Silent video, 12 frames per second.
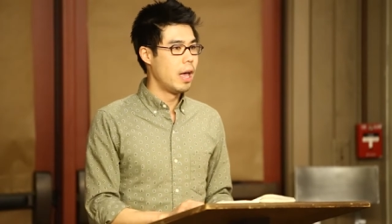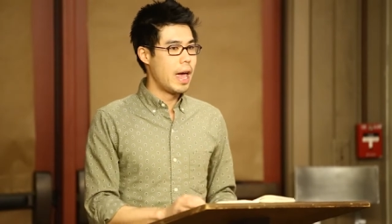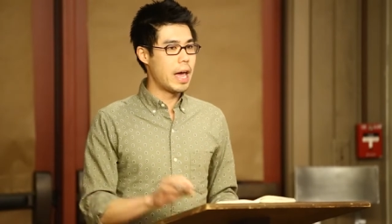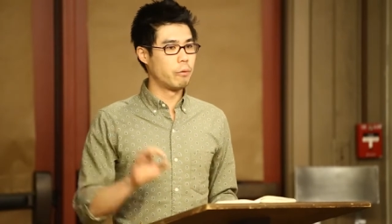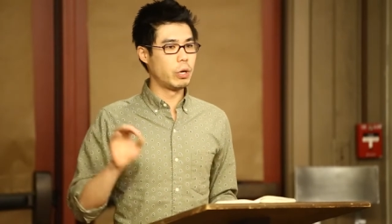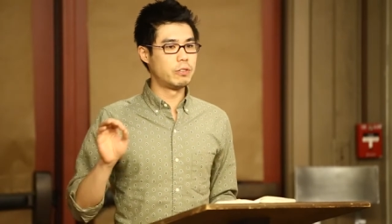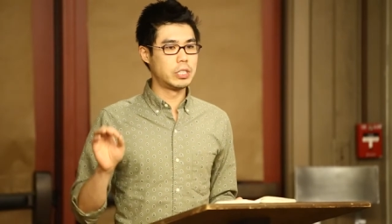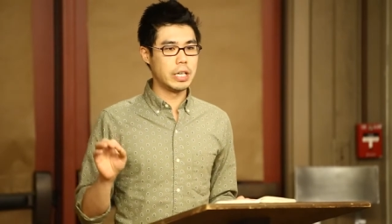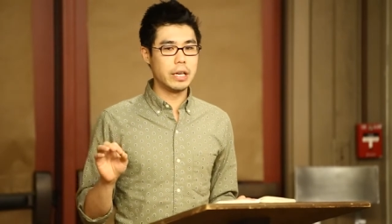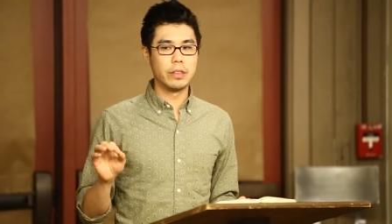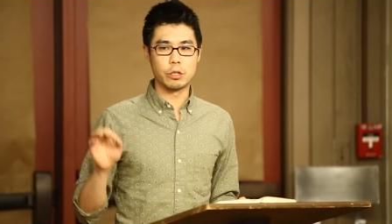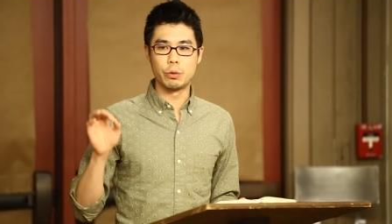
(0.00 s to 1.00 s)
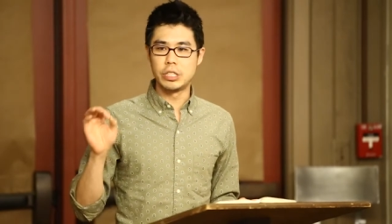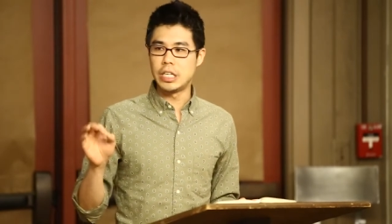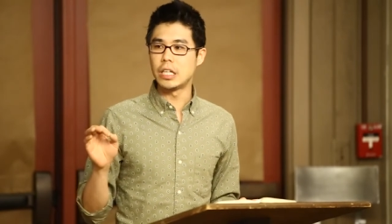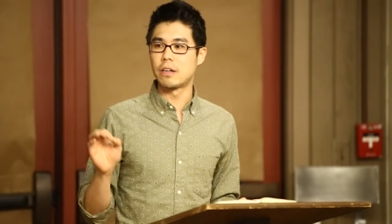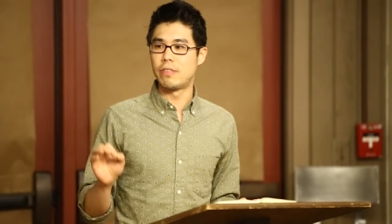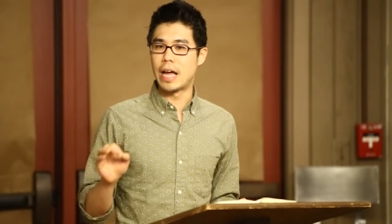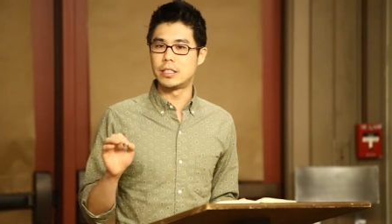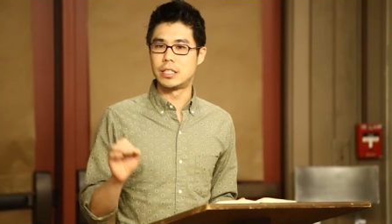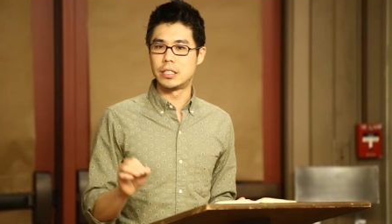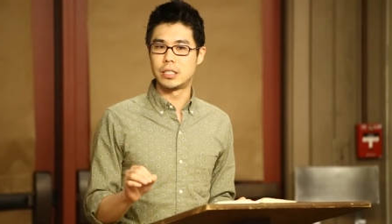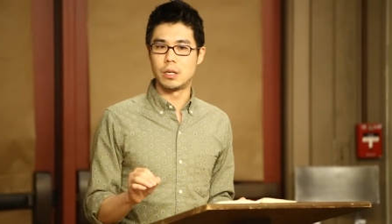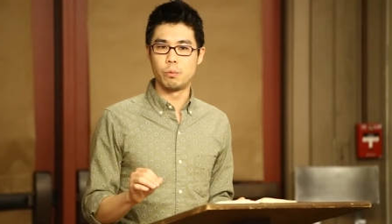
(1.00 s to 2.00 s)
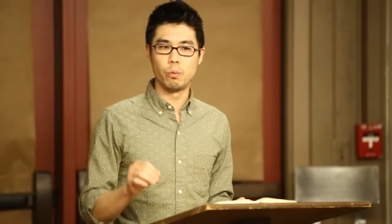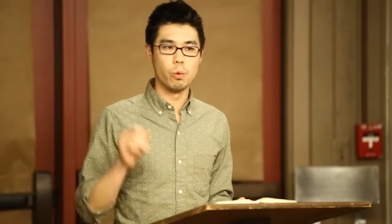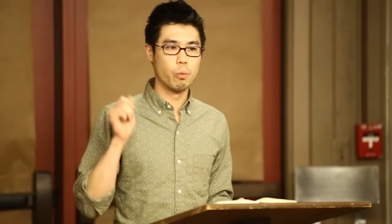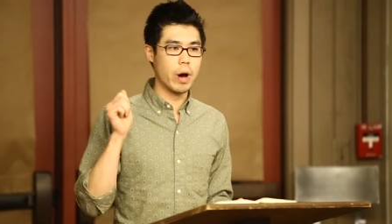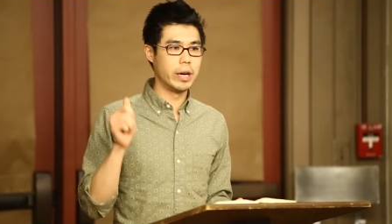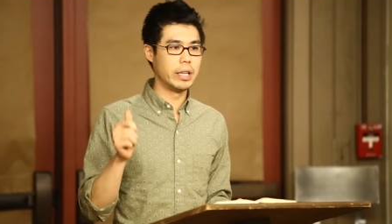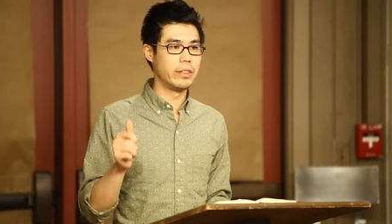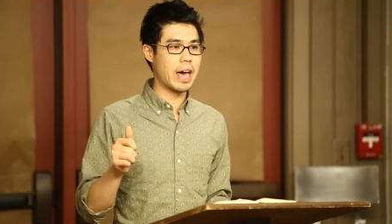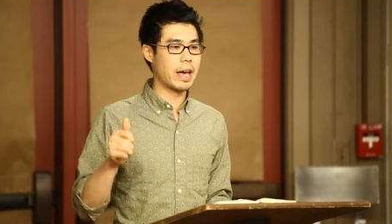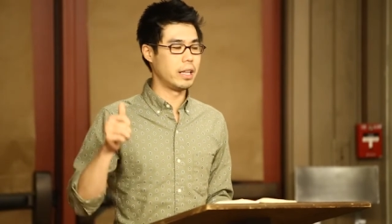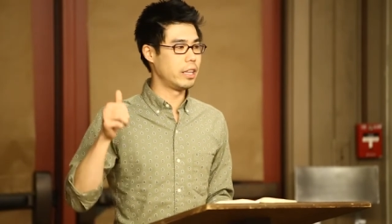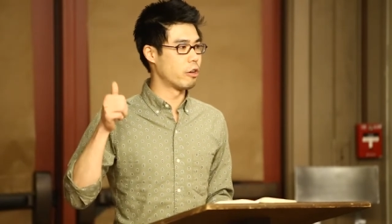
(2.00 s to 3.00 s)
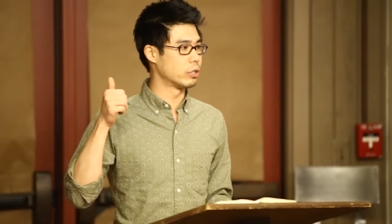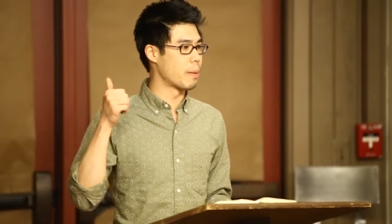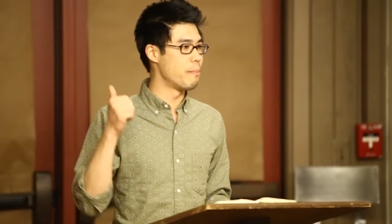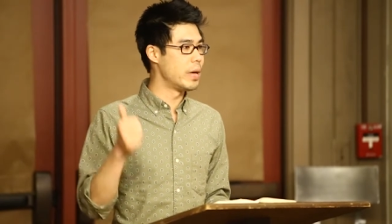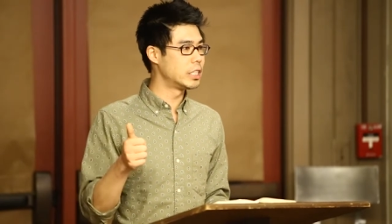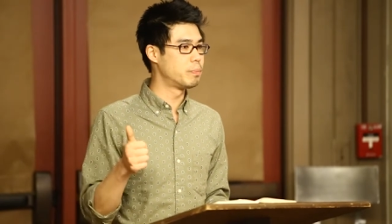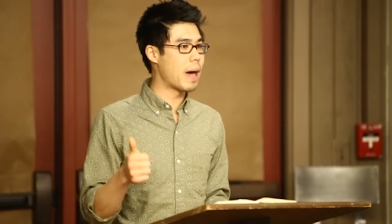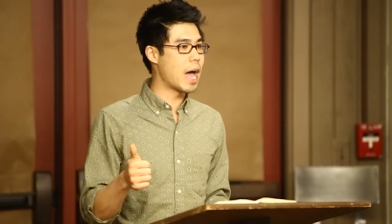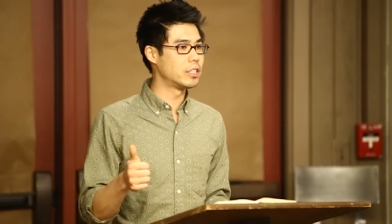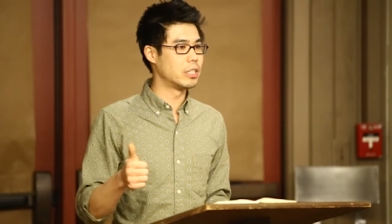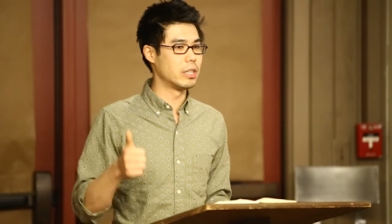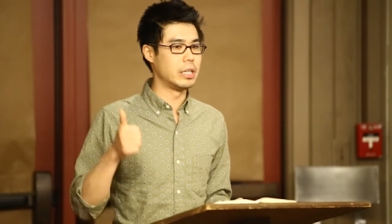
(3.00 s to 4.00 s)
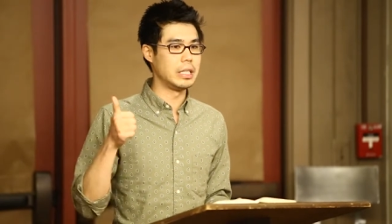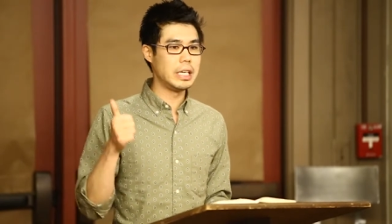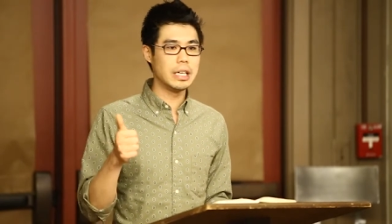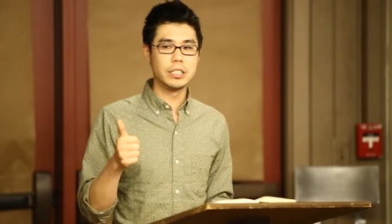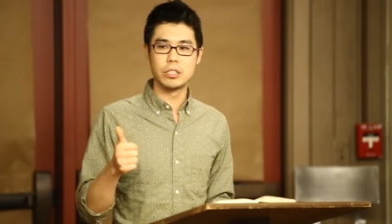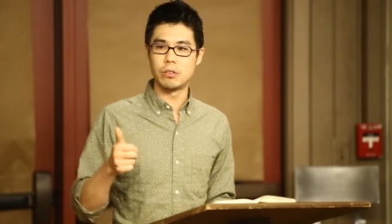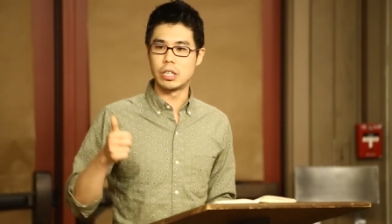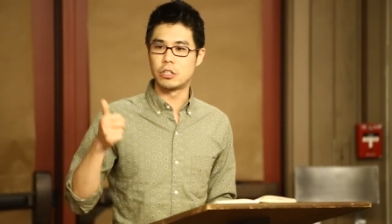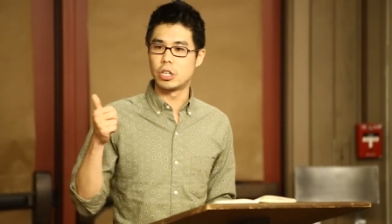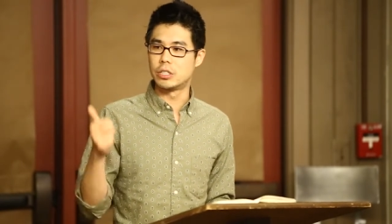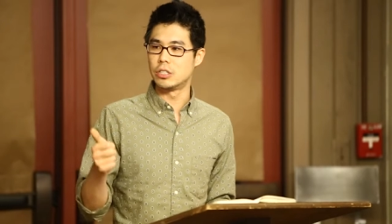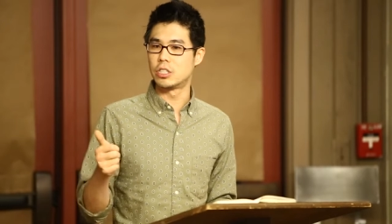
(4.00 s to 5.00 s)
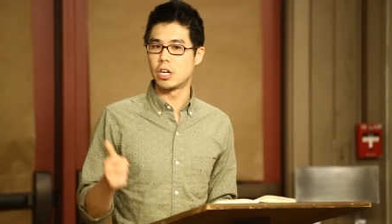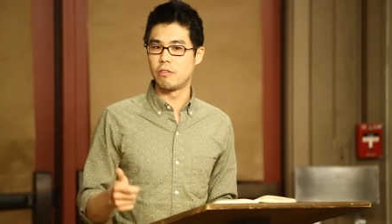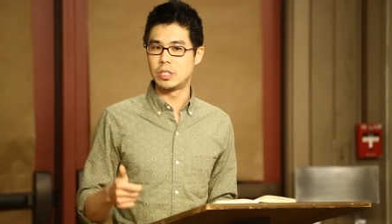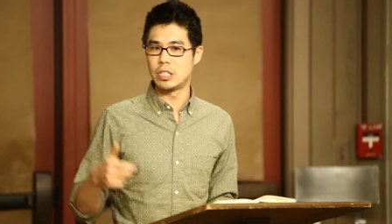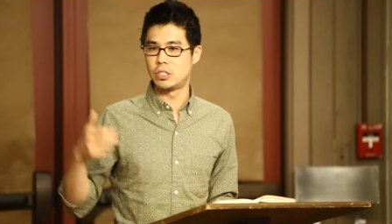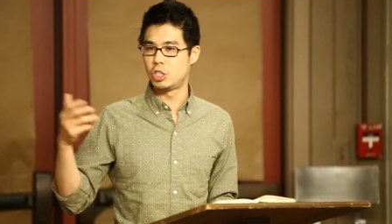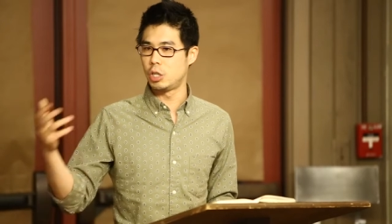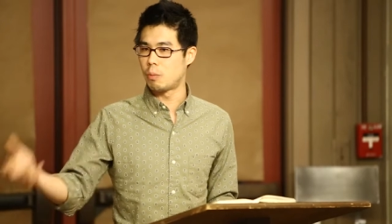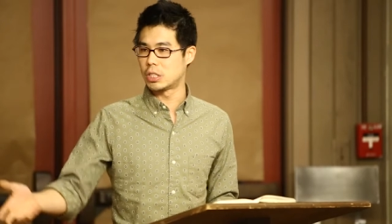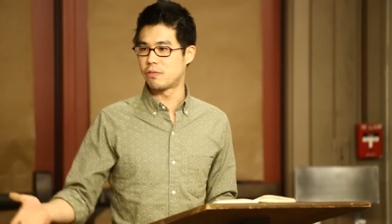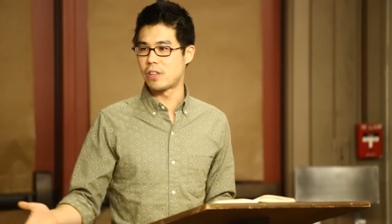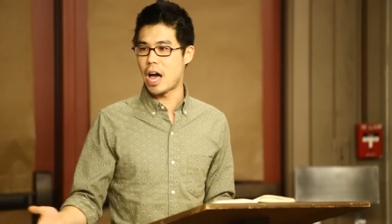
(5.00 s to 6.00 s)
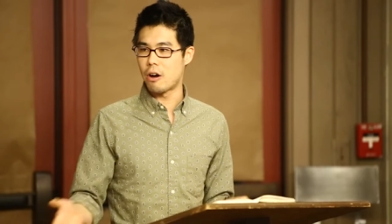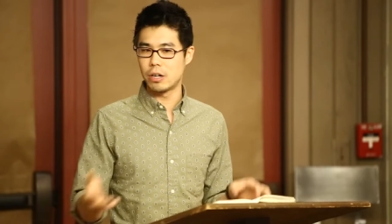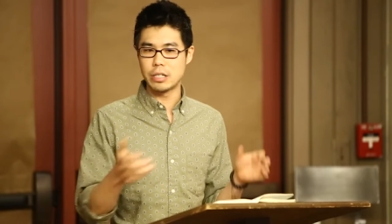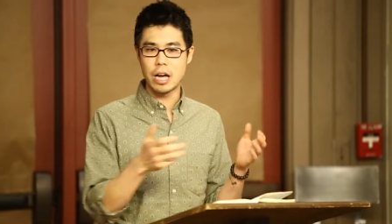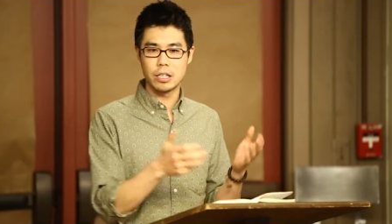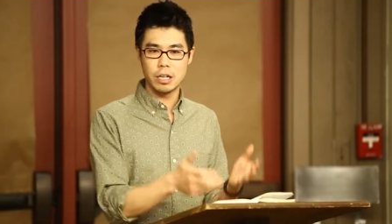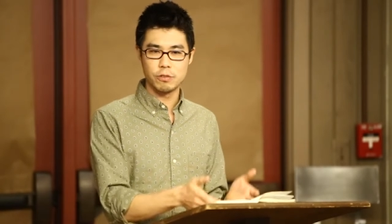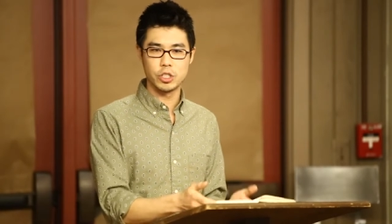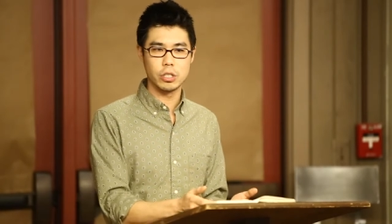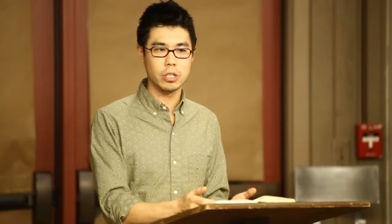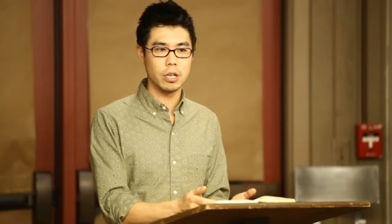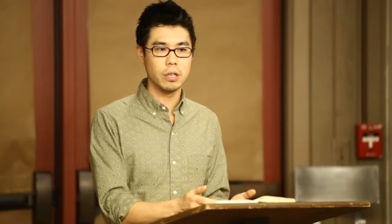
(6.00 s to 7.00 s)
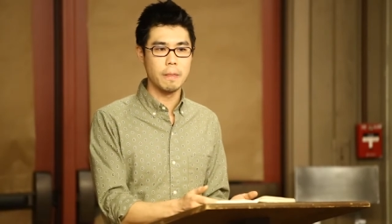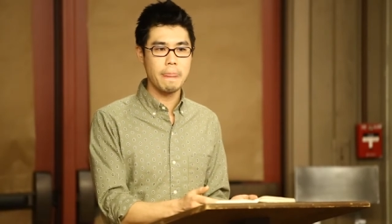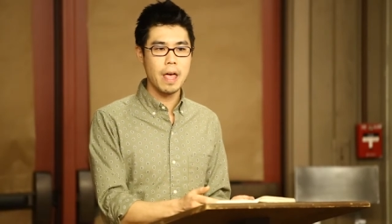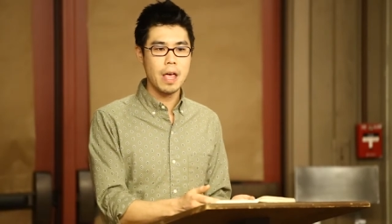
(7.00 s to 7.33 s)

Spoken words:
And we've seen the critique of that system, one in that there's a mismatch in the needs of the goods and services, too much flour, not enough sugar,